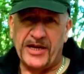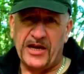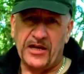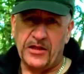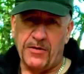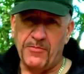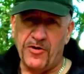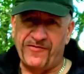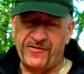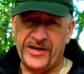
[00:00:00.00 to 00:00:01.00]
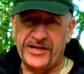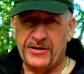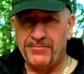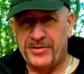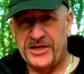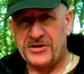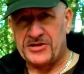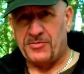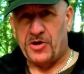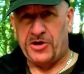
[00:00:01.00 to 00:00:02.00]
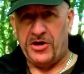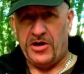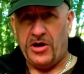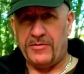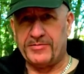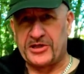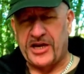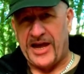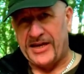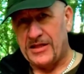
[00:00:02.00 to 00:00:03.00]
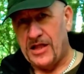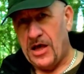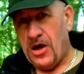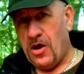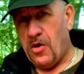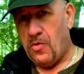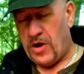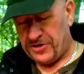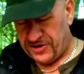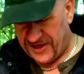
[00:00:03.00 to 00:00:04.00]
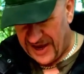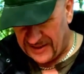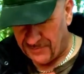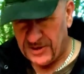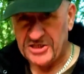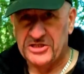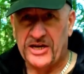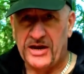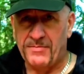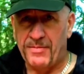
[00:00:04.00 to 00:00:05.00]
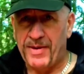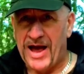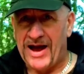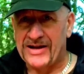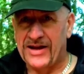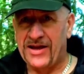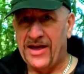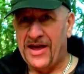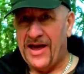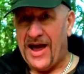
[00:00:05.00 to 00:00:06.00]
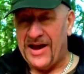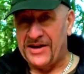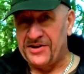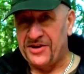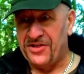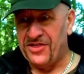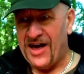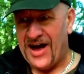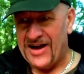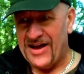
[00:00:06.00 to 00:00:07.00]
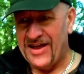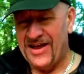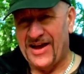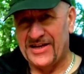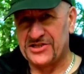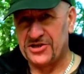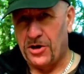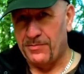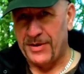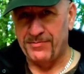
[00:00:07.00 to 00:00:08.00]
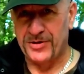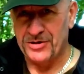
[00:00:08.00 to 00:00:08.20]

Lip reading: me a lot more freedom because I want to upscale one of the elements in my pack, and that has not been